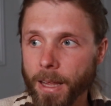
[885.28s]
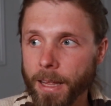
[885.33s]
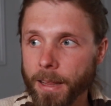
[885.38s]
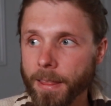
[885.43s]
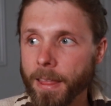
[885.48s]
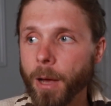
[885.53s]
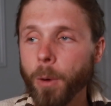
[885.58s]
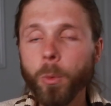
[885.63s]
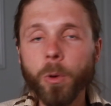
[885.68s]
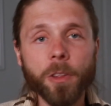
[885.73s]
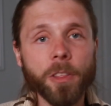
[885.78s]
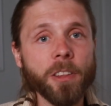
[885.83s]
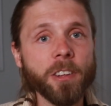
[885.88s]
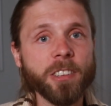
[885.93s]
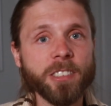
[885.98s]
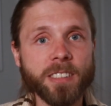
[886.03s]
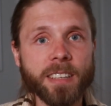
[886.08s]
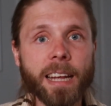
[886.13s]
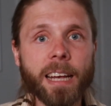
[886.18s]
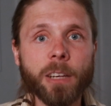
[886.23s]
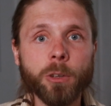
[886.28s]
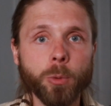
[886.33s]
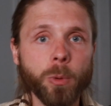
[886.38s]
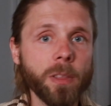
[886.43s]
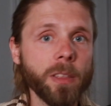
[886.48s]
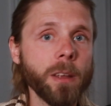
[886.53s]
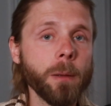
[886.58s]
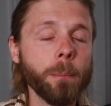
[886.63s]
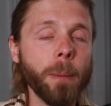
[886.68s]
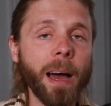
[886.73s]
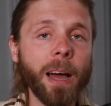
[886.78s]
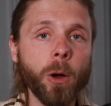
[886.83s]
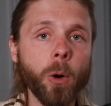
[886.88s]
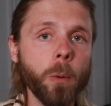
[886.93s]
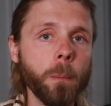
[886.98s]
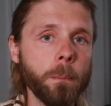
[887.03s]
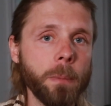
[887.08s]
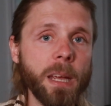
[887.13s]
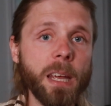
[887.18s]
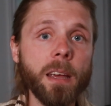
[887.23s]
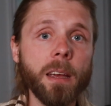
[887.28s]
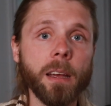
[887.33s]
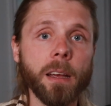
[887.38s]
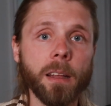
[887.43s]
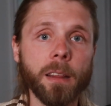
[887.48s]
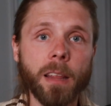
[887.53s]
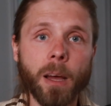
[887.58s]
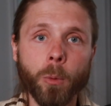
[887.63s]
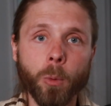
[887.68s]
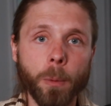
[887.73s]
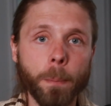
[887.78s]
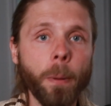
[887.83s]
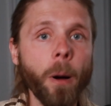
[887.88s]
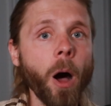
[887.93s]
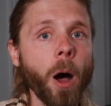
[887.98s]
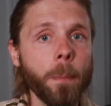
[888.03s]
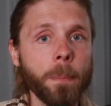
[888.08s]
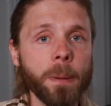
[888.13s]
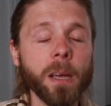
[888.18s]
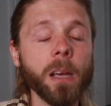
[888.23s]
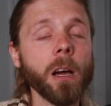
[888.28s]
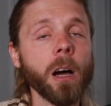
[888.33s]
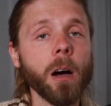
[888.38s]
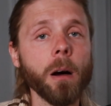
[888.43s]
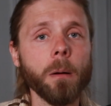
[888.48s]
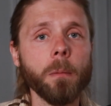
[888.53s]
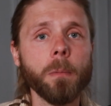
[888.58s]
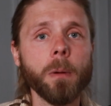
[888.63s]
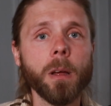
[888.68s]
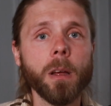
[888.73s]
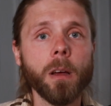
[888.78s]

They were the snakes within my own being that were popping up.